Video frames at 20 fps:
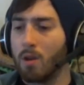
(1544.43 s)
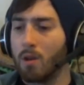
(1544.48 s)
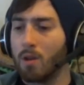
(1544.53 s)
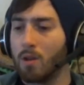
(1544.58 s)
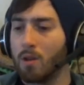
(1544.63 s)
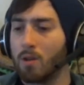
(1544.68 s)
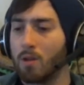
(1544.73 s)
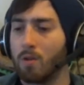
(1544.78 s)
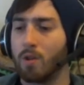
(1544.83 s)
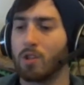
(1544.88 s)

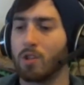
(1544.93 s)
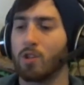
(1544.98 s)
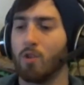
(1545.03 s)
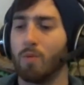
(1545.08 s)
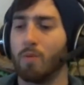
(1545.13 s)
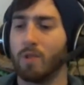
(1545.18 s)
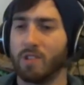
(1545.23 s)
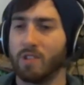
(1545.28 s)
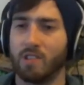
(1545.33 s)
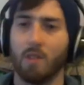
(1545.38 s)
So I just
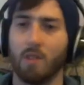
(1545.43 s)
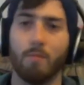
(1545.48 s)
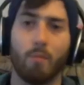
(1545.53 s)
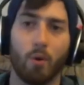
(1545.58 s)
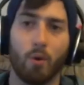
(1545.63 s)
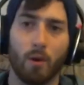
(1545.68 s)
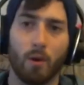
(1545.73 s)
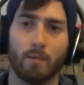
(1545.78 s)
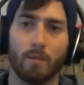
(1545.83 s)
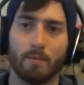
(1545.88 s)
hope at some
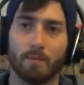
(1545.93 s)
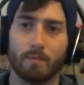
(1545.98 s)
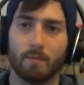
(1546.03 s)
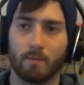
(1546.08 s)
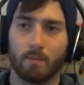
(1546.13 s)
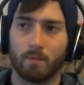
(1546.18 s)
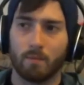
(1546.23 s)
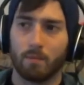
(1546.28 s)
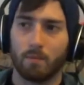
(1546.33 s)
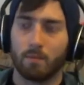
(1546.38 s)
point
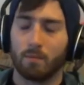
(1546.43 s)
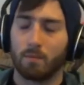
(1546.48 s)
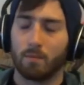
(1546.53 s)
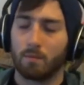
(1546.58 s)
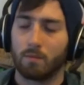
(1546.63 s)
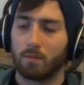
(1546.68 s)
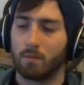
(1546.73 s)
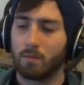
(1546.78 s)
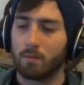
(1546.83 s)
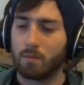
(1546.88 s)

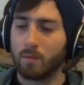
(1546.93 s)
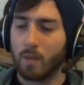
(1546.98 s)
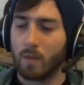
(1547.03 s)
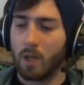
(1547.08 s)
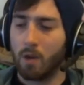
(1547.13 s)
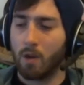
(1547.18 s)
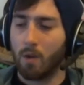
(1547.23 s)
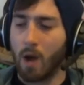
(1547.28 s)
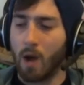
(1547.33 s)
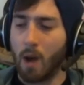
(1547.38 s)

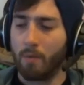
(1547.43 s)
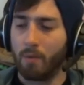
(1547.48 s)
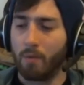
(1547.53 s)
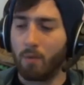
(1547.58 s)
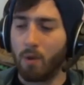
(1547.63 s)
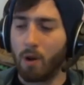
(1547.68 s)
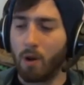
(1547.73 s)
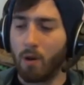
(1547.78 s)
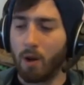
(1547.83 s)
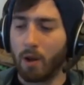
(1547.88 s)
it'll happen
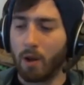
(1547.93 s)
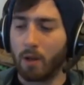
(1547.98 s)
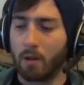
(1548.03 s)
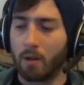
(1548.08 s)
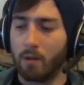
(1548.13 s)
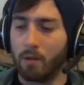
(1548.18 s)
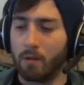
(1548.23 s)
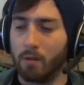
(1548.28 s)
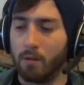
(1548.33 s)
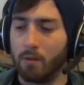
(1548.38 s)
where I
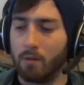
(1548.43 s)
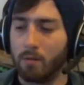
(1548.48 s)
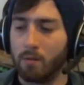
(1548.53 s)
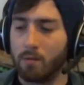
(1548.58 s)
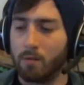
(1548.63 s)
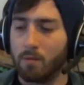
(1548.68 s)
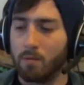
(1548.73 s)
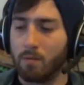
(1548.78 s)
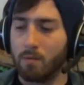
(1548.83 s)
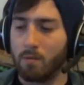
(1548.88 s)
can,
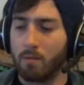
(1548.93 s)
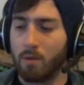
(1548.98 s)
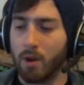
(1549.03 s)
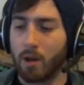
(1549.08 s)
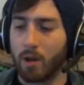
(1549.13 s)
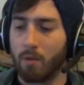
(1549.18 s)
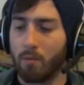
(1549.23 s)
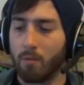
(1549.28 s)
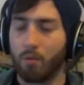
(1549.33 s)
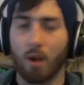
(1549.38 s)
where I
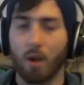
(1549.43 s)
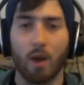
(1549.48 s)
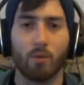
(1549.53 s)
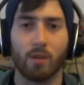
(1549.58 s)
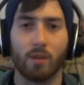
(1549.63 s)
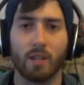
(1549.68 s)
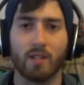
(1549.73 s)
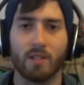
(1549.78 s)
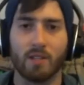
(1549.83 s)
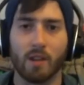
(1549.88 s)
can
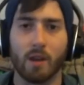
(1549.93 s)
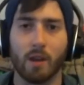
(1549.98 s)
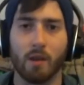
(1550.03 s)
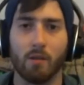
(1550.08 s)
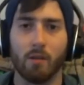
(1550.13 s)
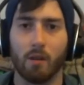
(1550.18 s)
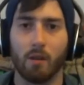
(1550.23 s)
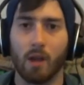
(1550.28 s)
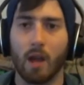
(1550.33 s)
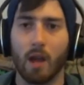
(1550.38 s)
proudly say
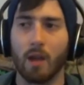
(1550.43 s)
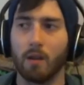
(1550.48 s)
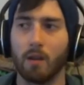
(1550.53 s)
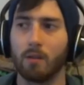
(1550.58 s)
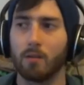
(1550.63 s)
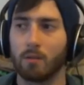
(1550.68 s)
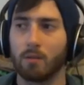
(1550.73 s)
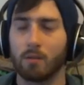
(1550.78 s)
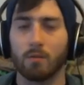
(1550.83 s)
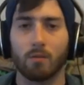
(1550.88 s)
that, hey,
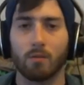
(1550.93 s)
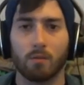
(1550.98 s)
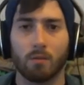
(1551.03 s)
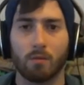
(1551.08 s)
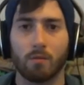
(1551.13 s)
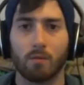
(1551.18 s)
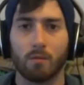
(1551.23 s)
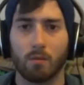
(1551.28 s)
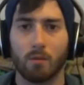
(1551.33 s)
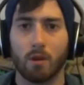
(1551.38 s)

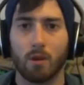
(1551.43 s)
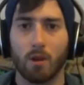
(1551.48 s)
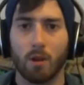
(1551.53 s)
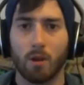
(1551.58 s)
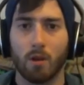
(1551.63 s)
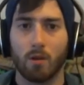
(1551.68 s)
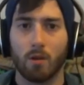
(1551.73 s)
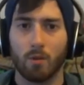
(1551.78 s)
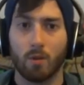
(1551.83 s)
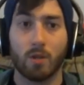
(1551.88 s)

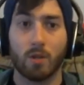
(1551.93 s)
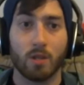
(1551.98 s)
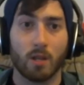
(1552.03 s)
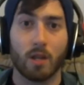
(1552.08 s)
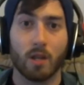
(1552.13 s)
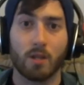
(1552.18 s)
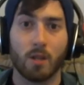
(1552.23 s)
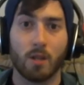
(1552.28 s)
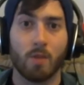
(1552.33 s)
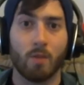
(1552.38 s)
Twitch is
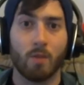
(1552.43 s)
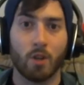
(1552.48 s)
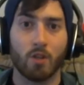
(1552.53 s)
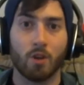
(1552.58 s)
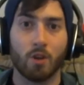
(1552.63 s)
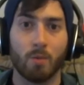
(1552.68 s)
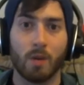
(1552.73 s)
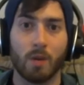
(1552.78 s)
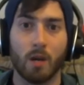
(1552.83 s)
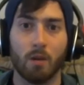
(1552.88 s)
actually my
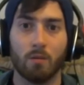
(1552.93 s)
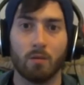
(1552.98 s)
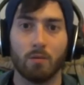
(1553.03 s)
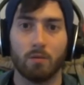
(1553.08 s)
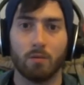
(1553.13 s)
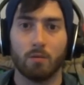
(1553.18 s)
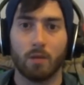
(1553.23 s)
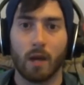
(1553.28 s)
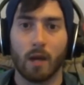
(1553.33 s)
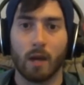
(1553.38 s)
job now,
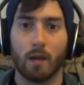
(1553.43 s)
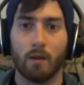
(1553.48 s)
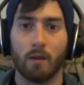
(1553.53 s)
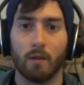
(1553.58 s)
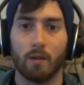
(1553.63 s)
and